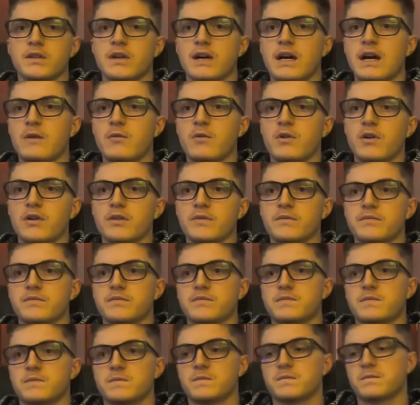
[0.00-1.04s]
I want
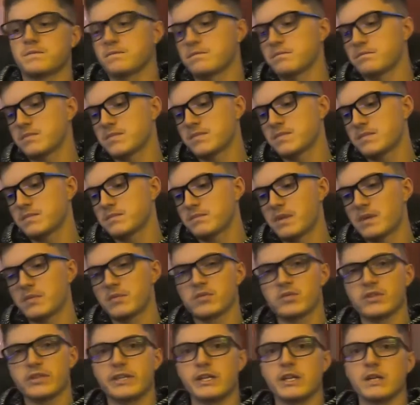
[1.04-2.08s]

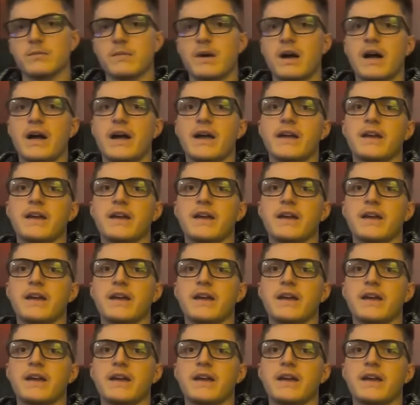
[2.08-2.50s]
people to hear my